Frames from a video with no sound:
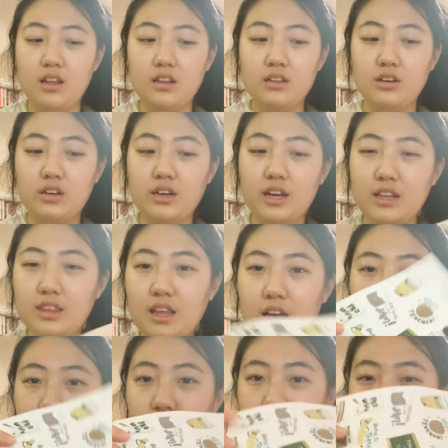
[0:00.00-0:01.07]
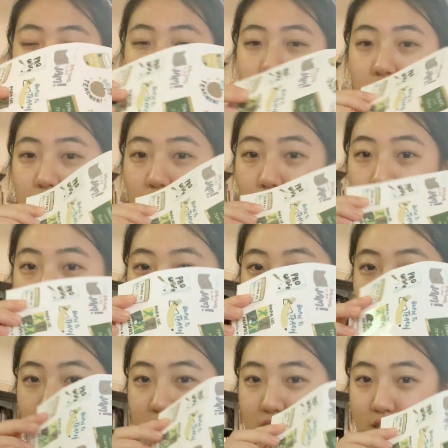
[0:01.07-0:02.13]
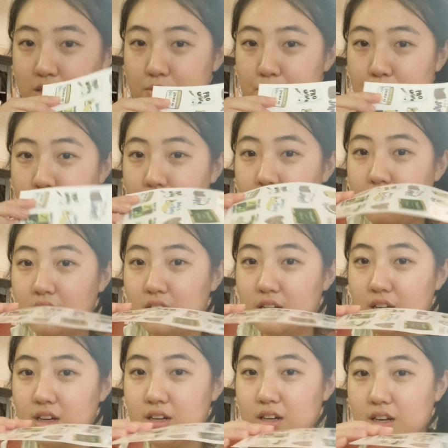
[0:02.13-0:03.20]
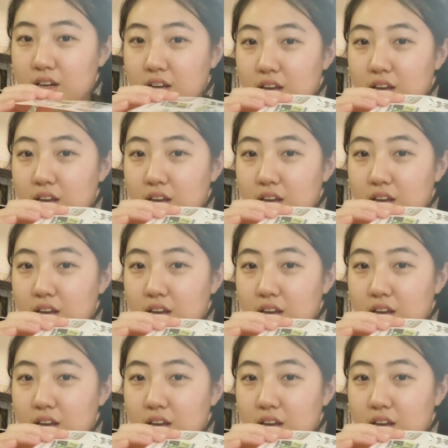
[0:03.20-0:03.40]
look at the gloss looks pretty good.